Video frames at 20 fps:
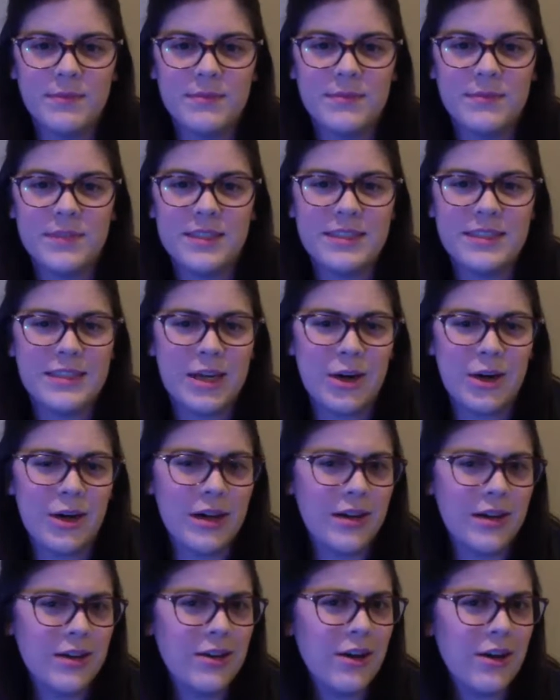tarot
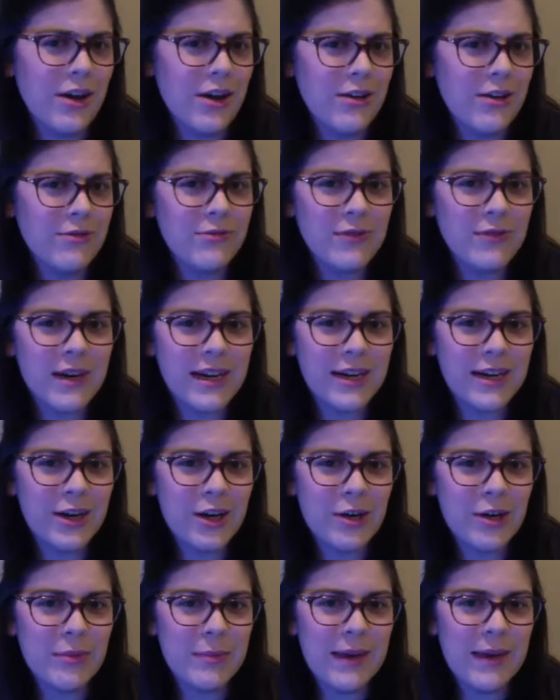card
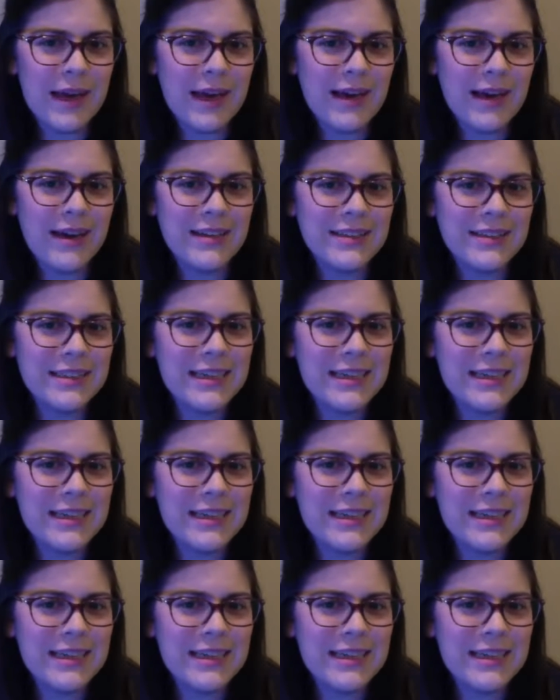reader man,